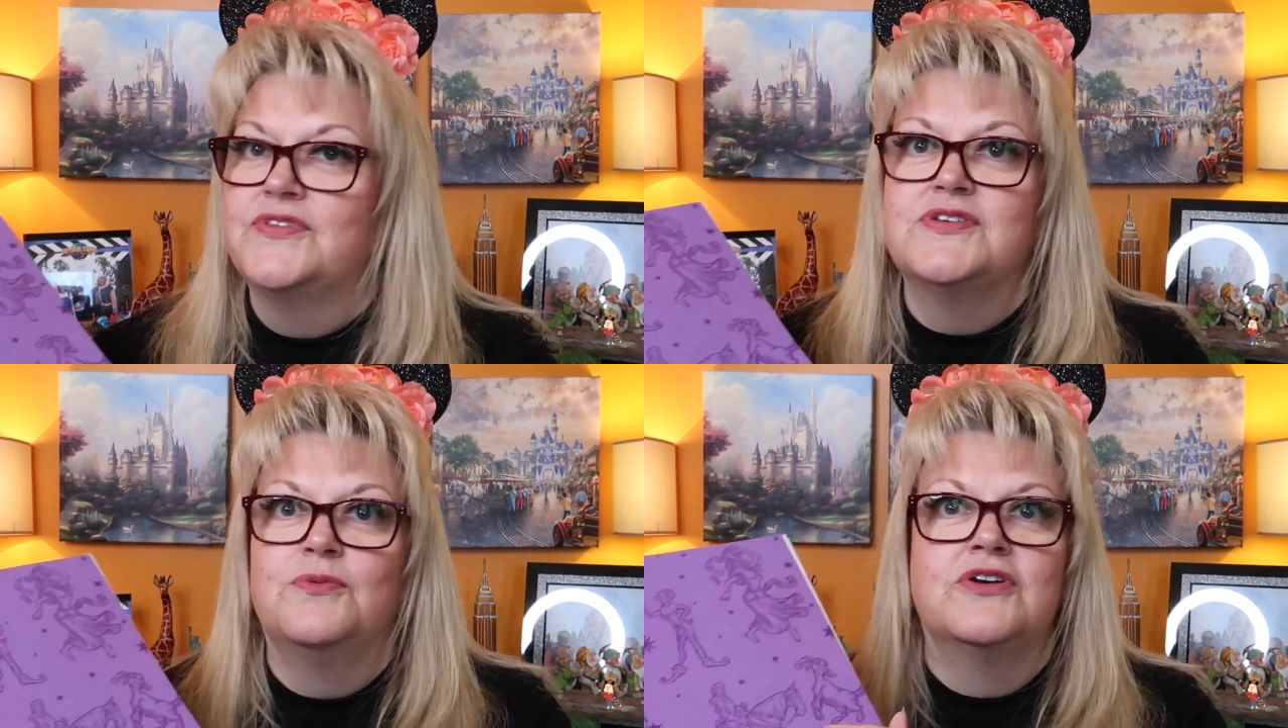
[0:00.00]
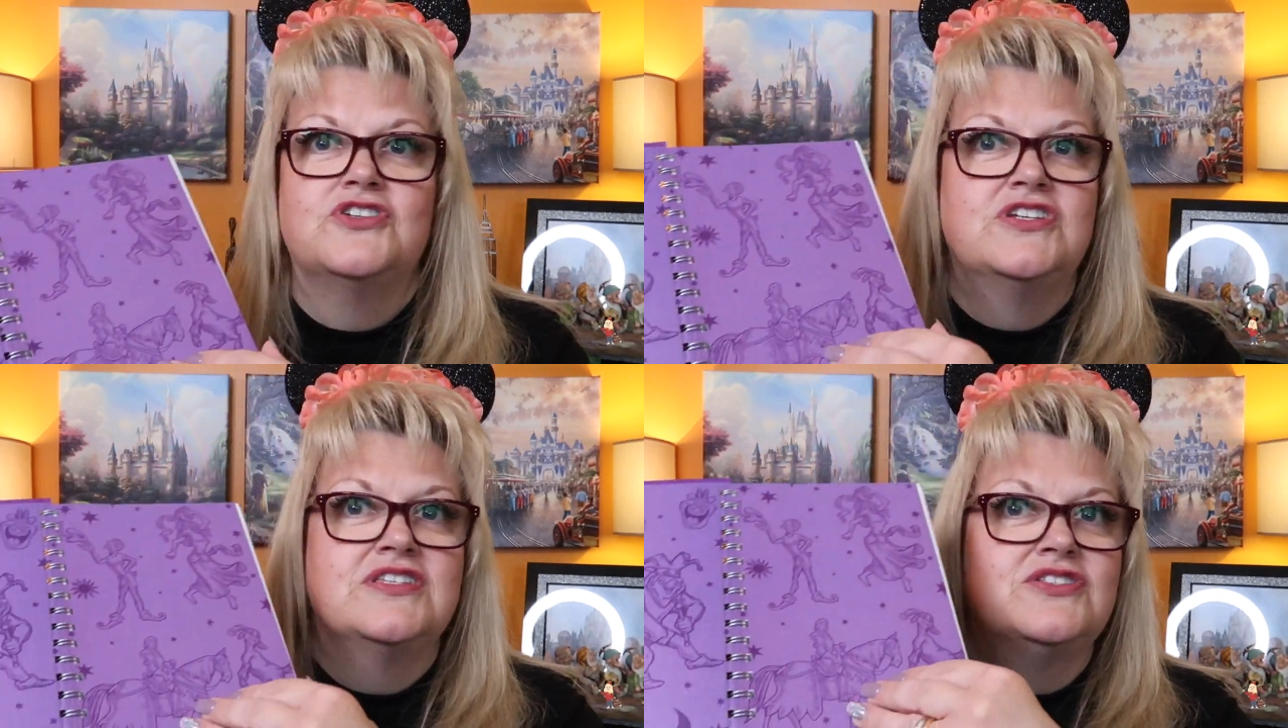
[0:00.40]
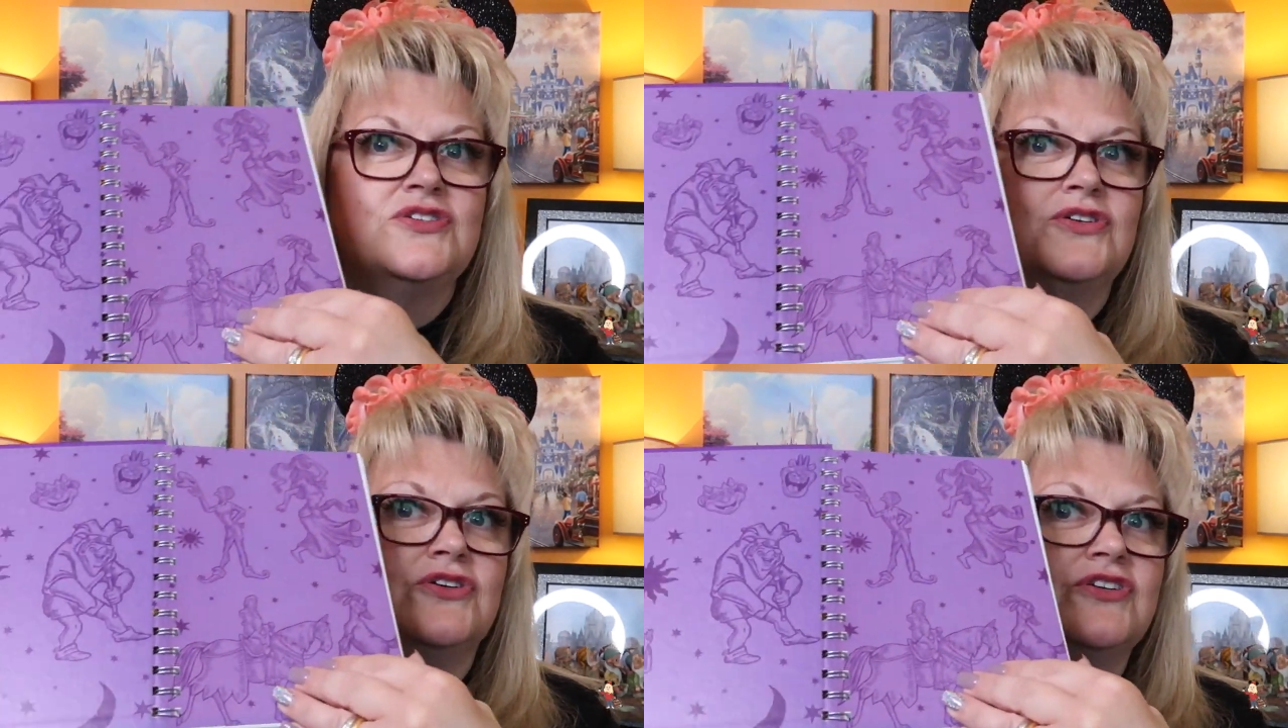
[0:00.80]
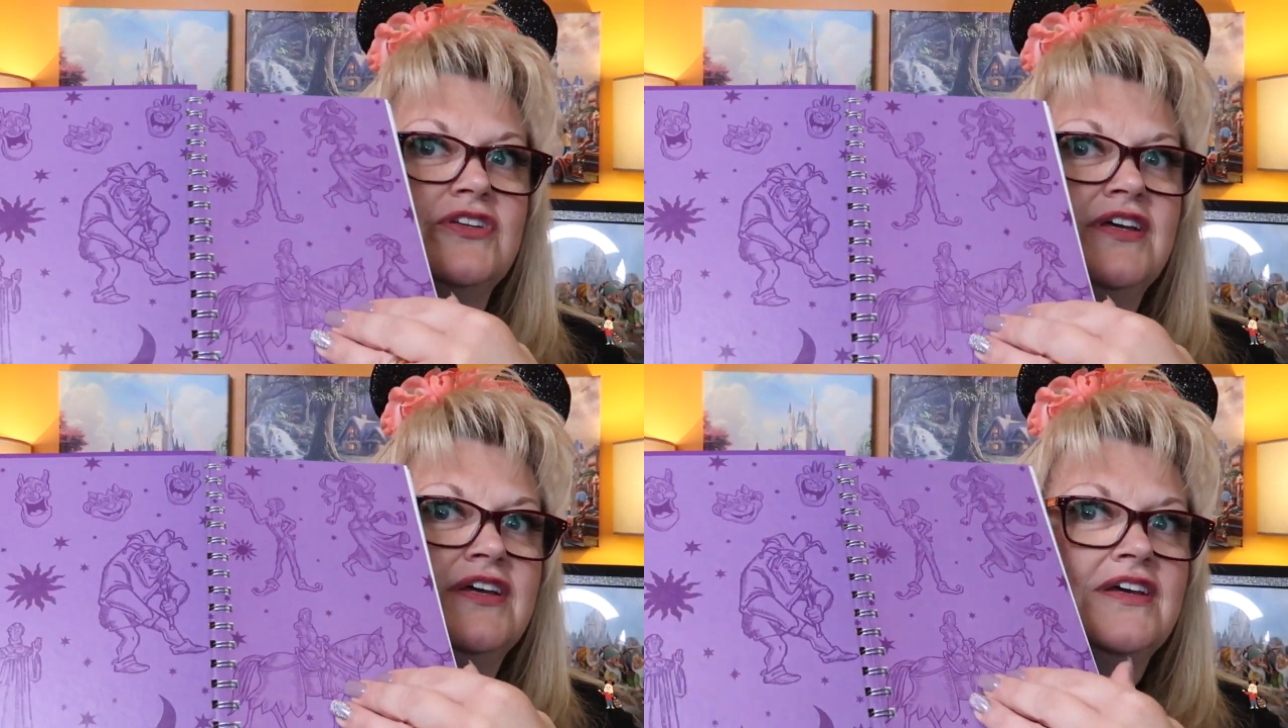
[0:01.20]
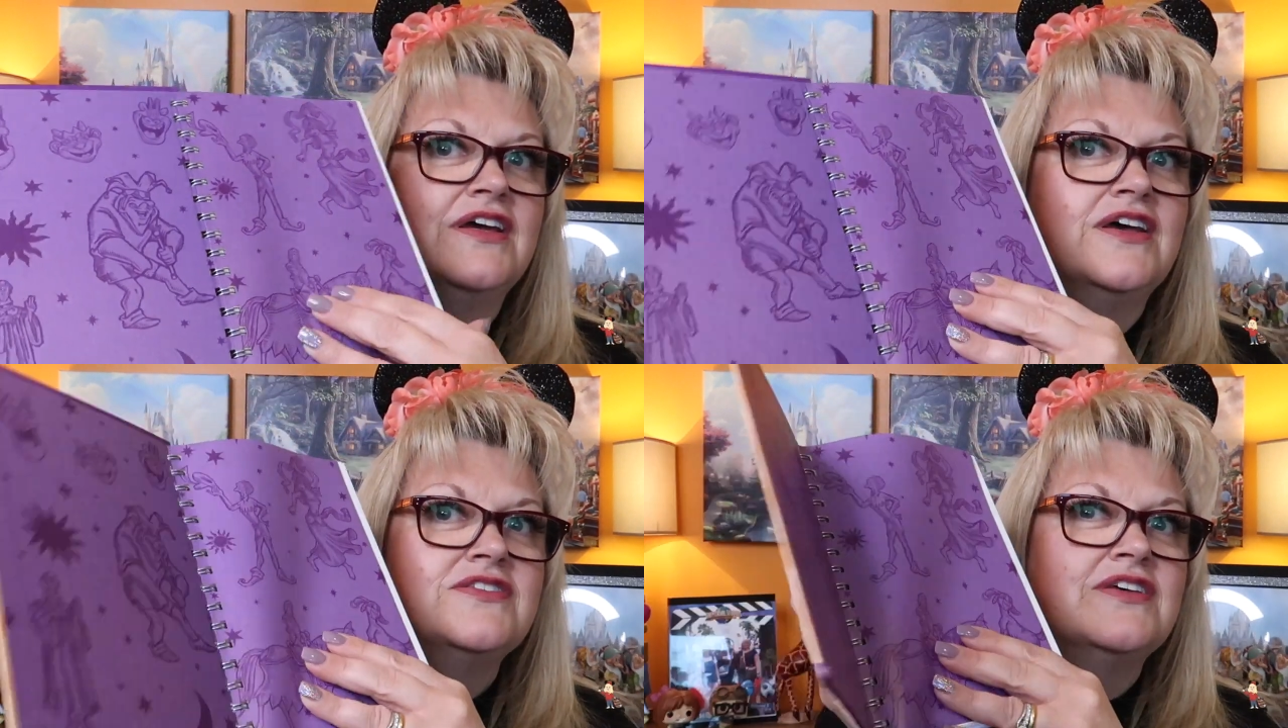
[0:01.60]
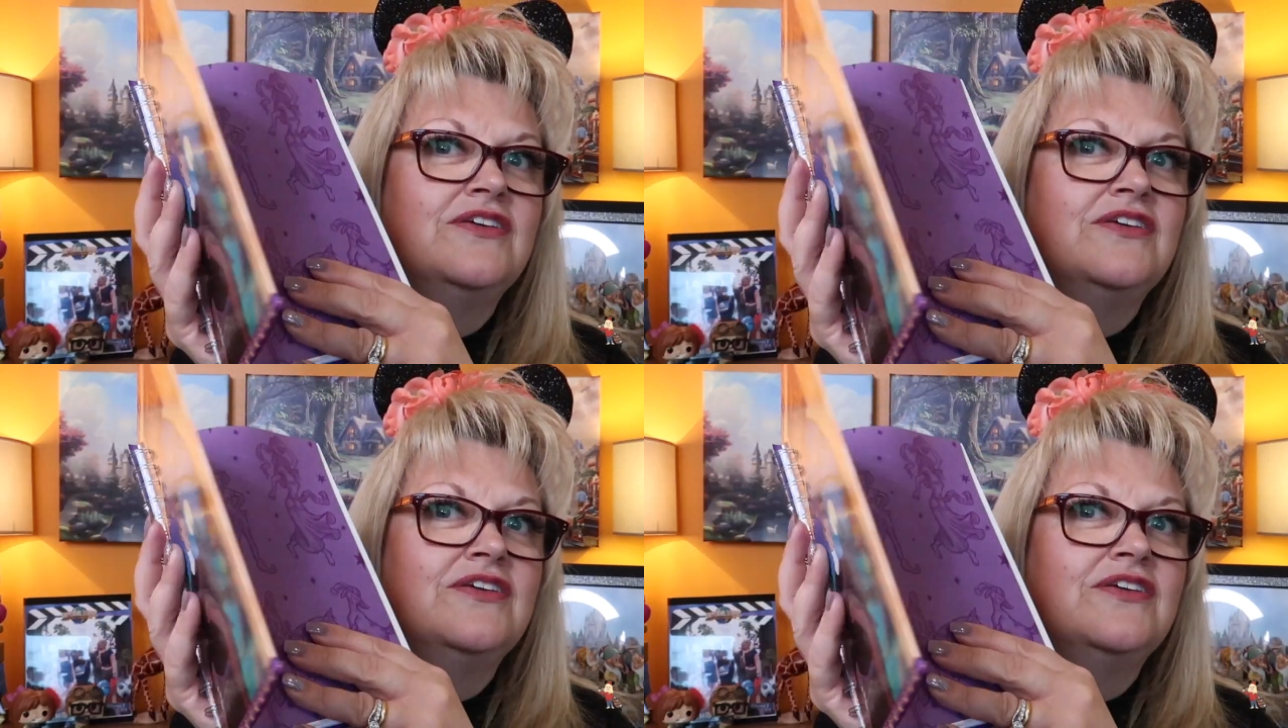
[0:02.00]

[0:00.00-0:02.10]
So what she's done, so